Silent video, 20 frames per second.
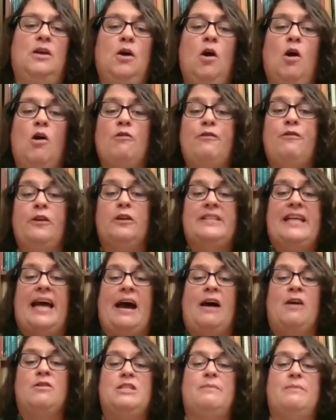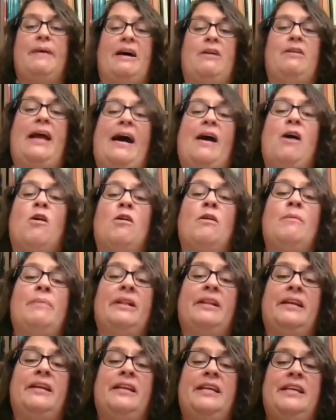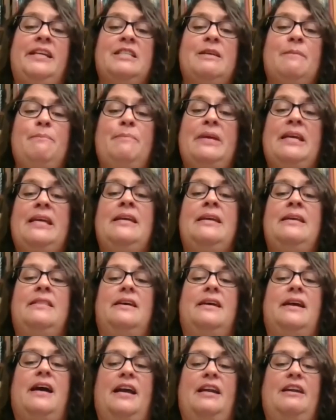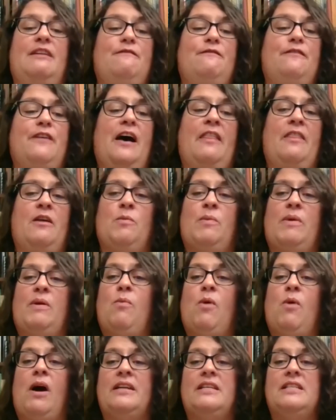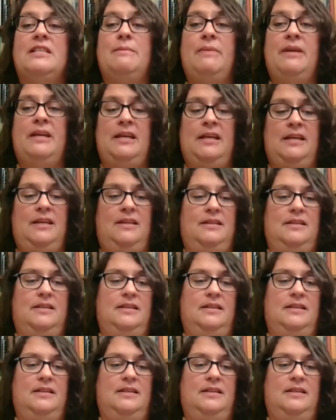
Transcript: or feel doubt about our ability to be the kind of father we want to be,